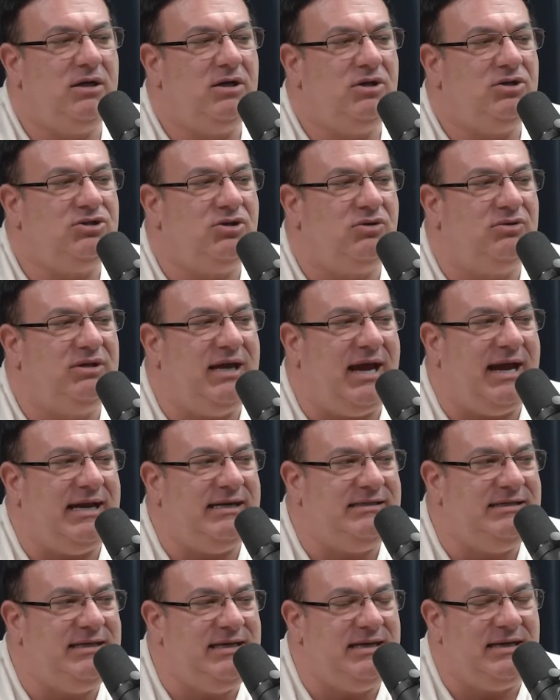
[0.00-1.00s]
So the
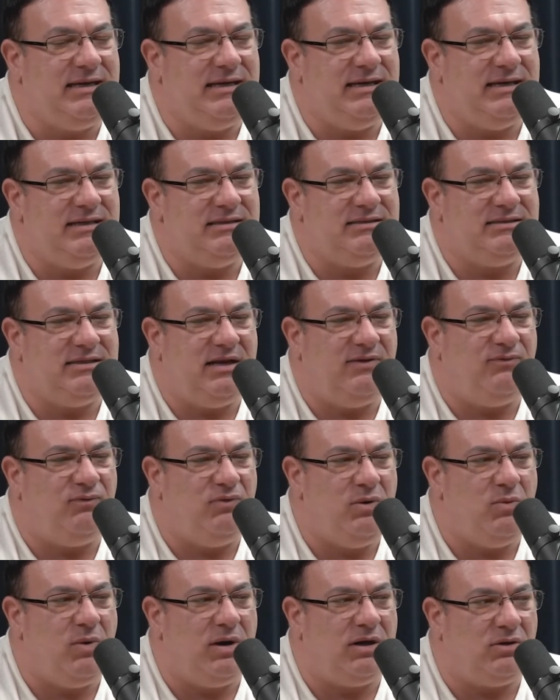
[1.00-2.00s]
idea is that if
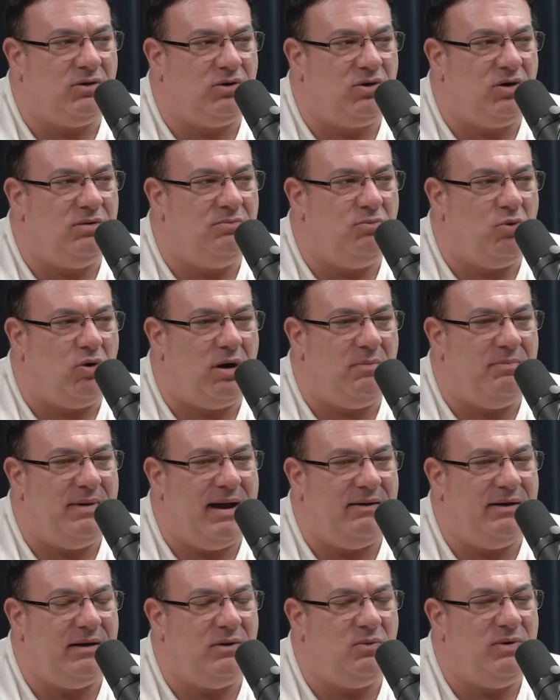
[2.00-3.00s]
we want to learn more
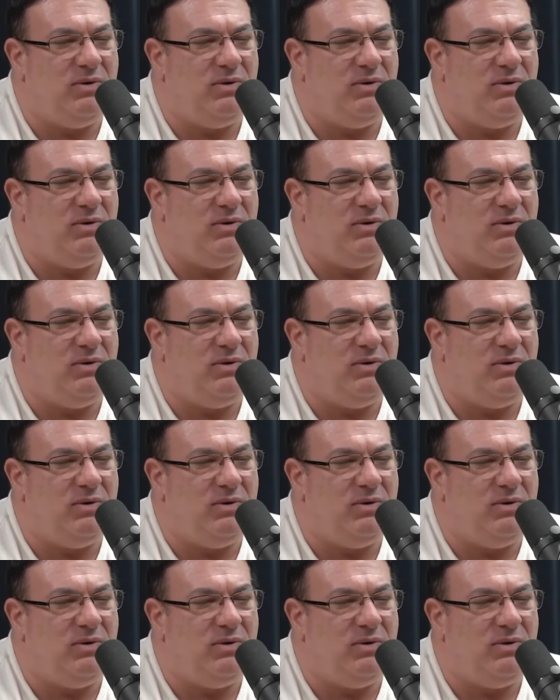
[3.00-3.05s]
about it,